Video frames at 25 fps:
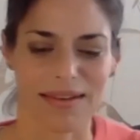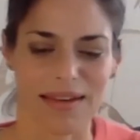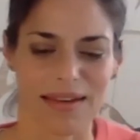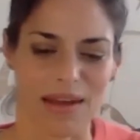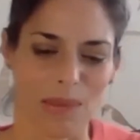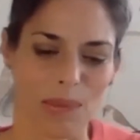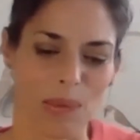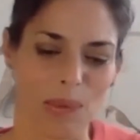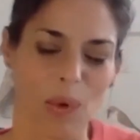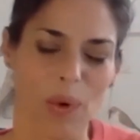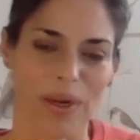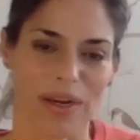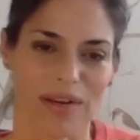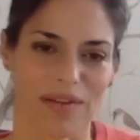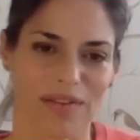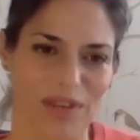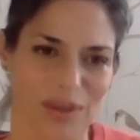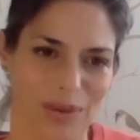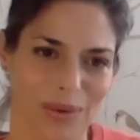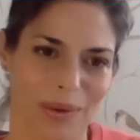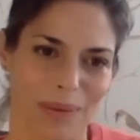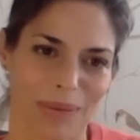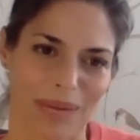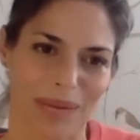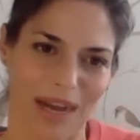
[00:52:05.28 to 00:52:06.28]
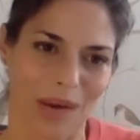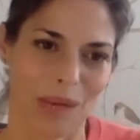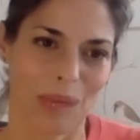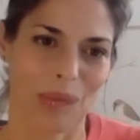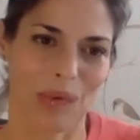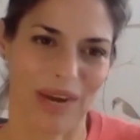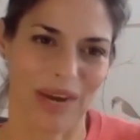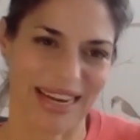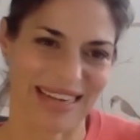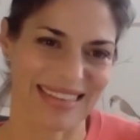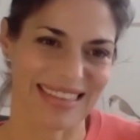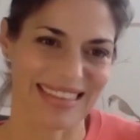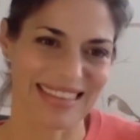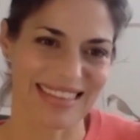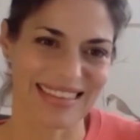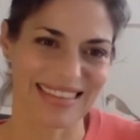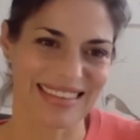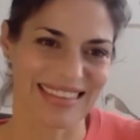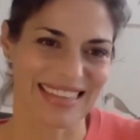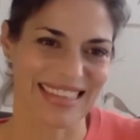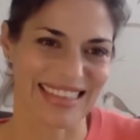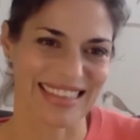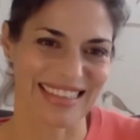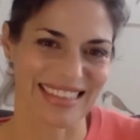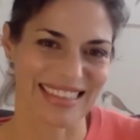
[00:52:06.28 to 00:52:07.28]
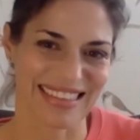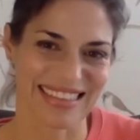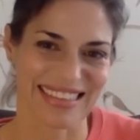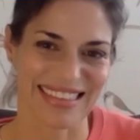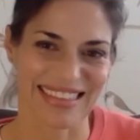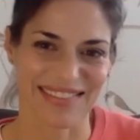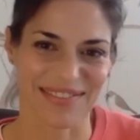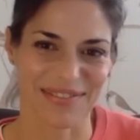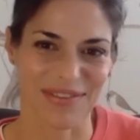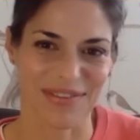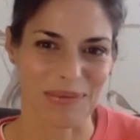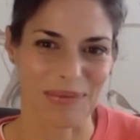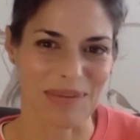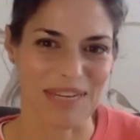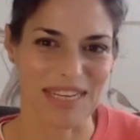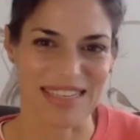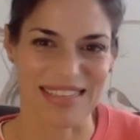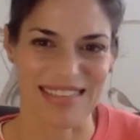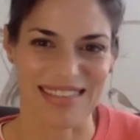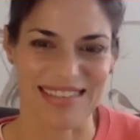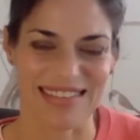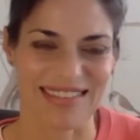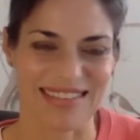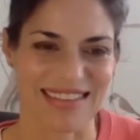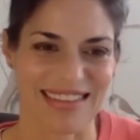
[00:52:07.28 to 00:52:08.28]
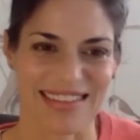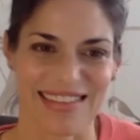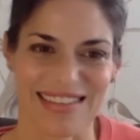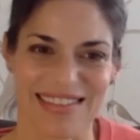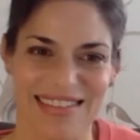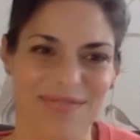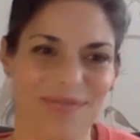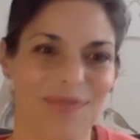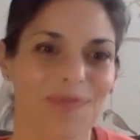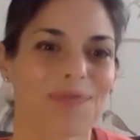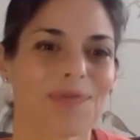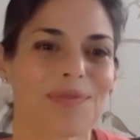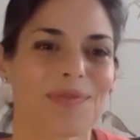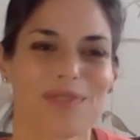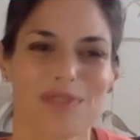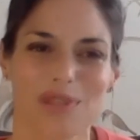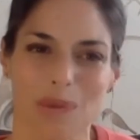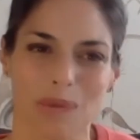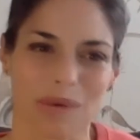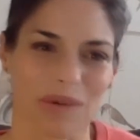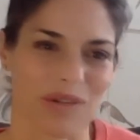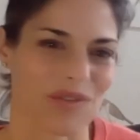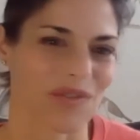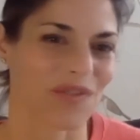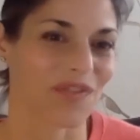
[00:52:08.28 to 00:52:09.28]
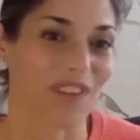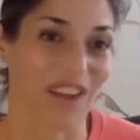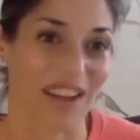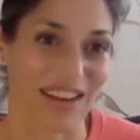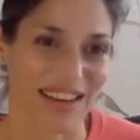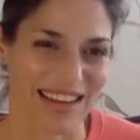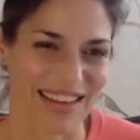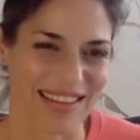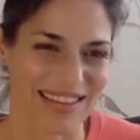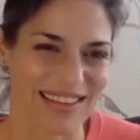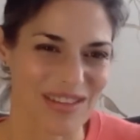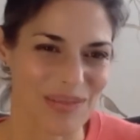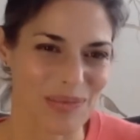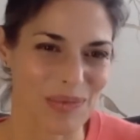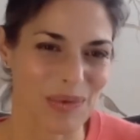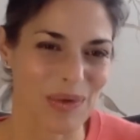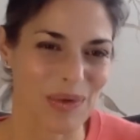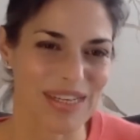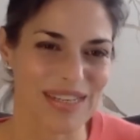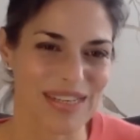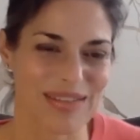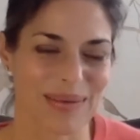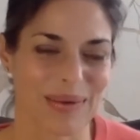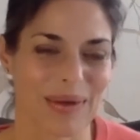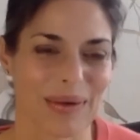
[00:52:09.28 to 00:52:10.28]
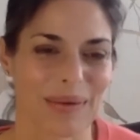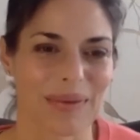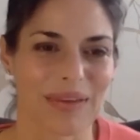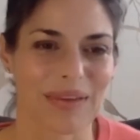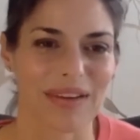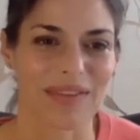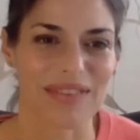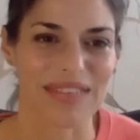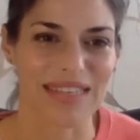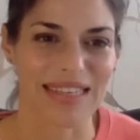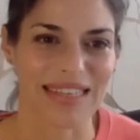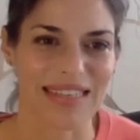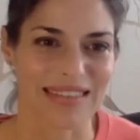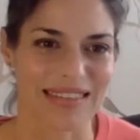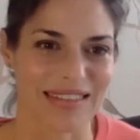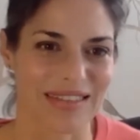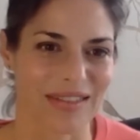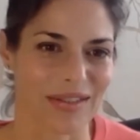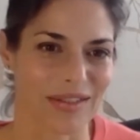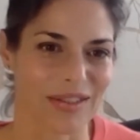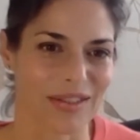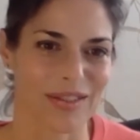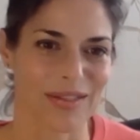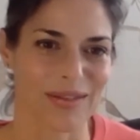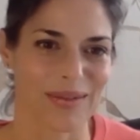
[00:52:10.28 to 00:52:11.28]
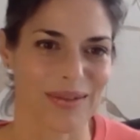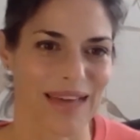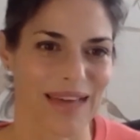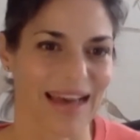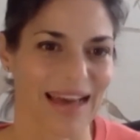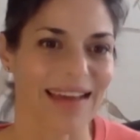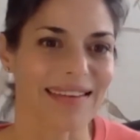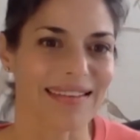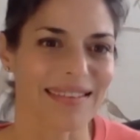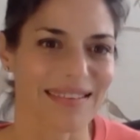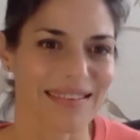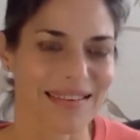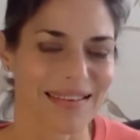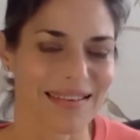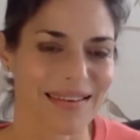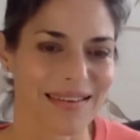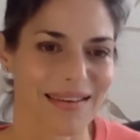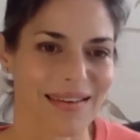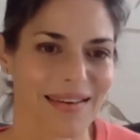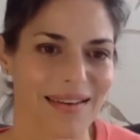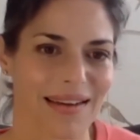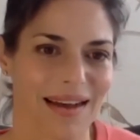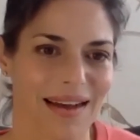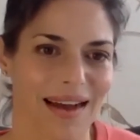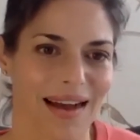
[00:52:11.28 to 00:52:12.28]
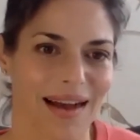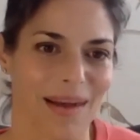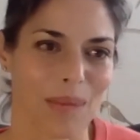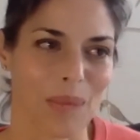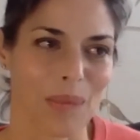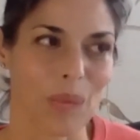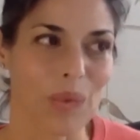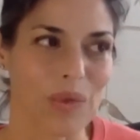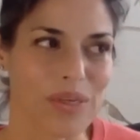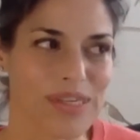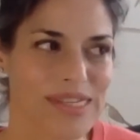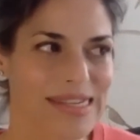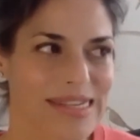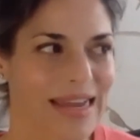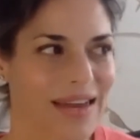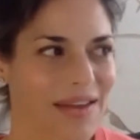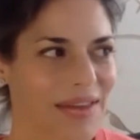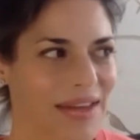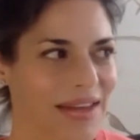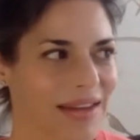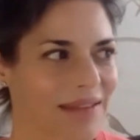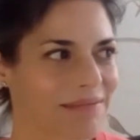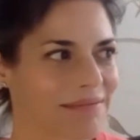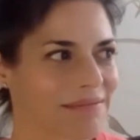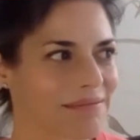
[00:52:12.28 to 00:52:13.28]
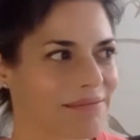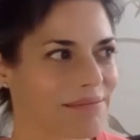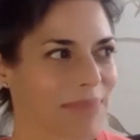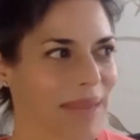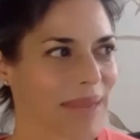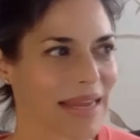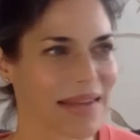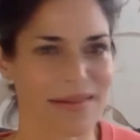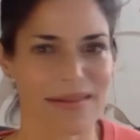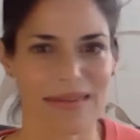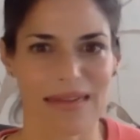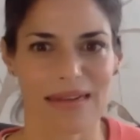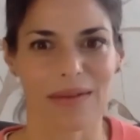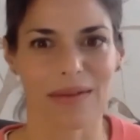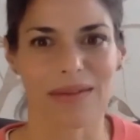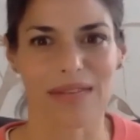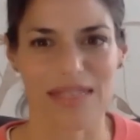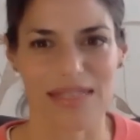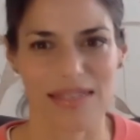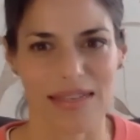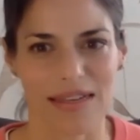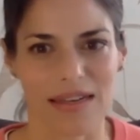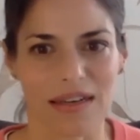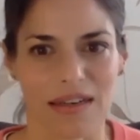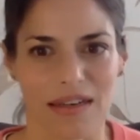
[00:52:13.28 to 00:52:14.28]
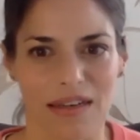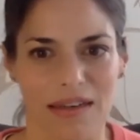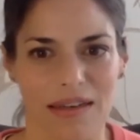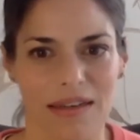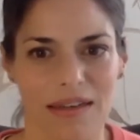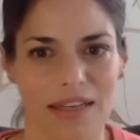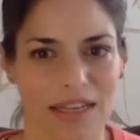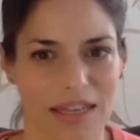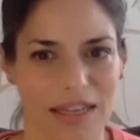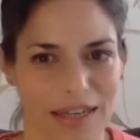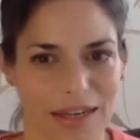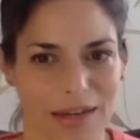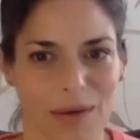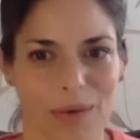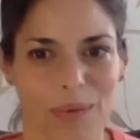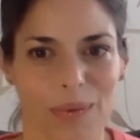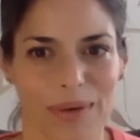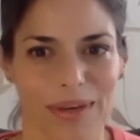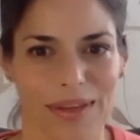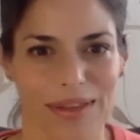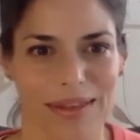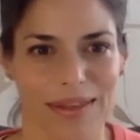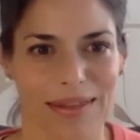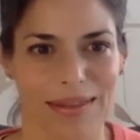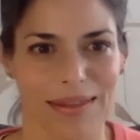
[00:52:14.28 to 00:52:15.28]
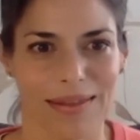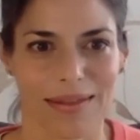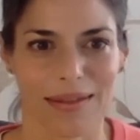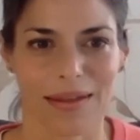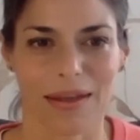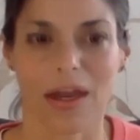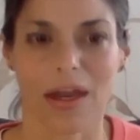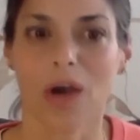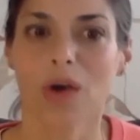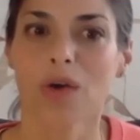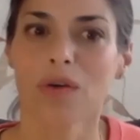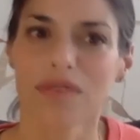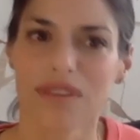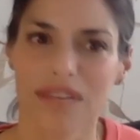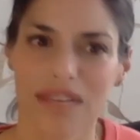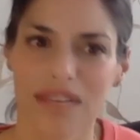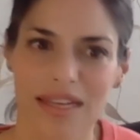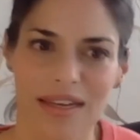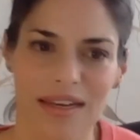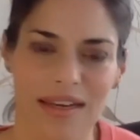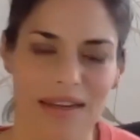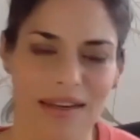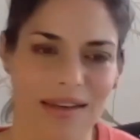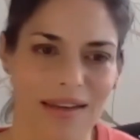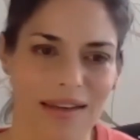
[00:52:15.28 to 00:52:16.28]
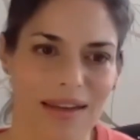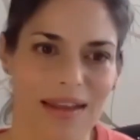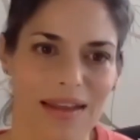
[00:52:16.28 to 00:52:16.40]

point of view about branding that for me, it's so much fun at this point. So I would love to continue to do that. We'll see how that pans out this year, with COVID. And,